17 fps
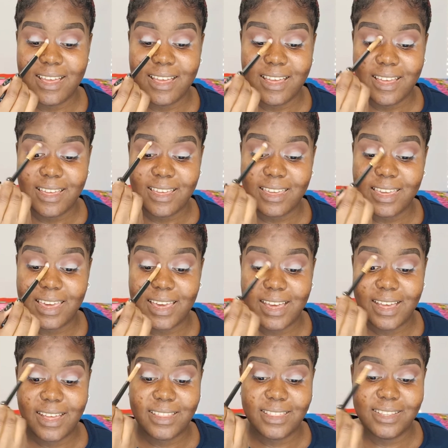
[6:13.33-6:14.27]
Yeah,
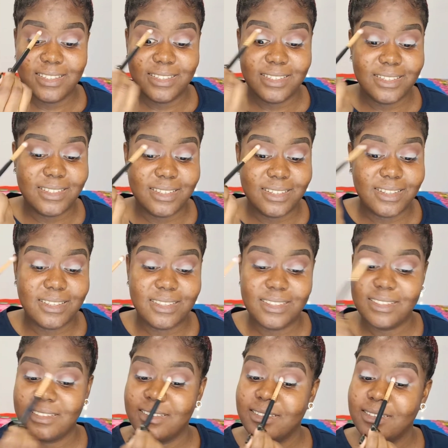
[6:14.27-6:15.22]
this is it.
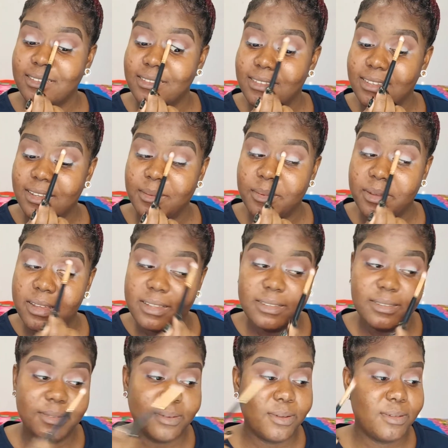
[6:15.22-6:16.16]
So I'm going to
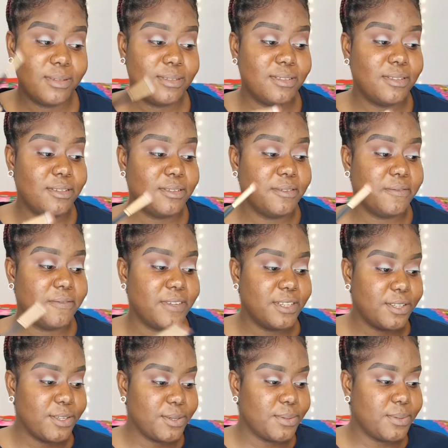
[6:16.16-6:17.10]
continue the video.